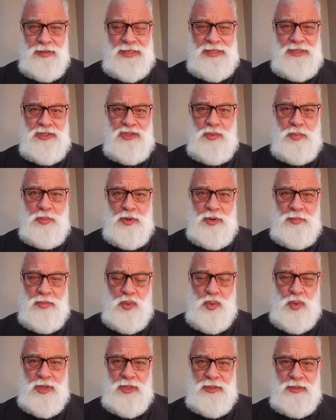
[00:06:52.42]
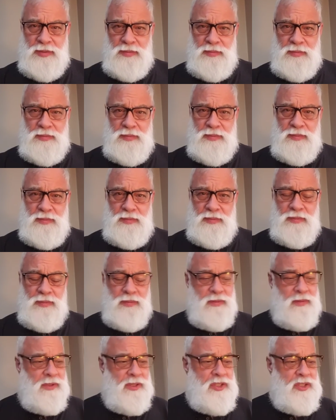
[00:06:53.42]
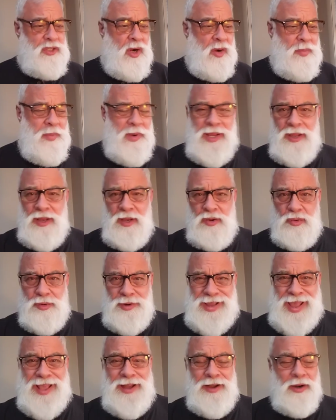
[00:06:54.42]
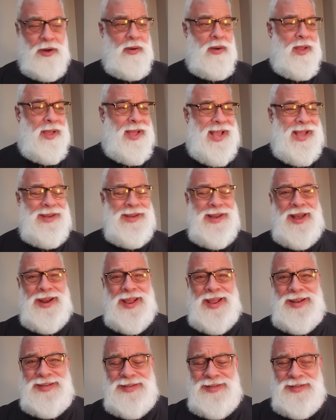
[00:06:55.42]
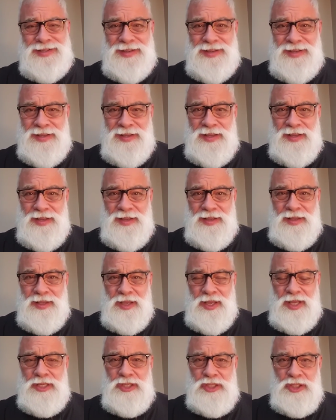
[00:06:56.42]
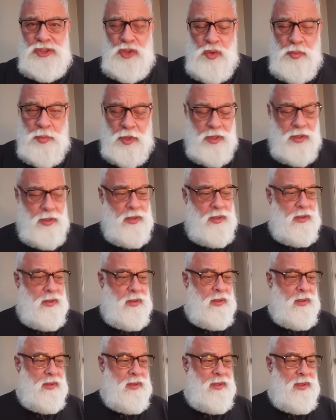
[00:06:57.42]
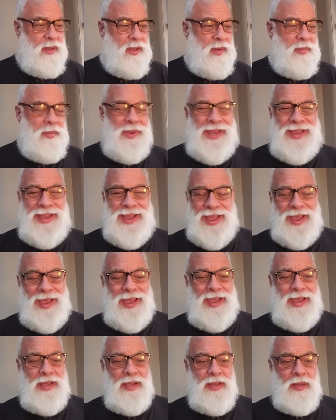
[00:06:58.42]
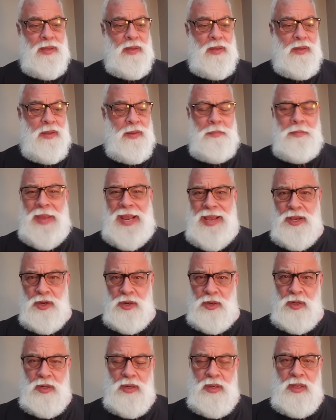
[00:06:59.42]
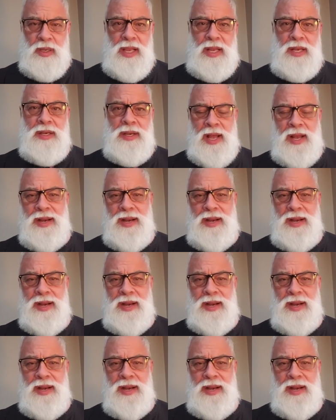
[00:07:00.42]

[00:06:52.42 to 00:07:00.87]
That's super important to start being a creator and not a consumer. Be a maker and